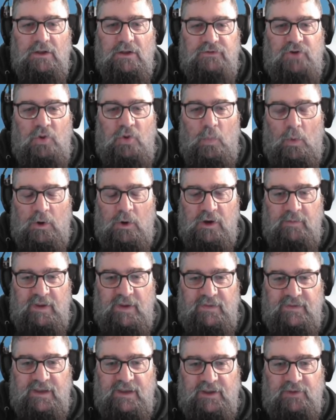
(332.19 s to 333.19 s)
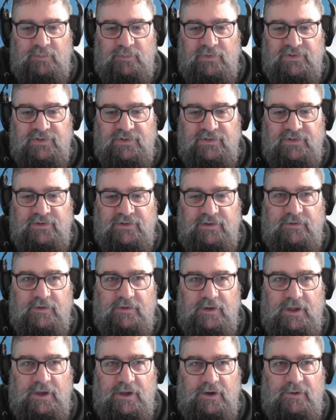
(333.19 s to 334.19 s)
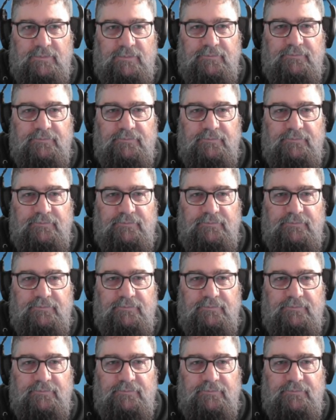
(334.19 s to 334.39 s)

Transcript: Don't worry about the other positions for now.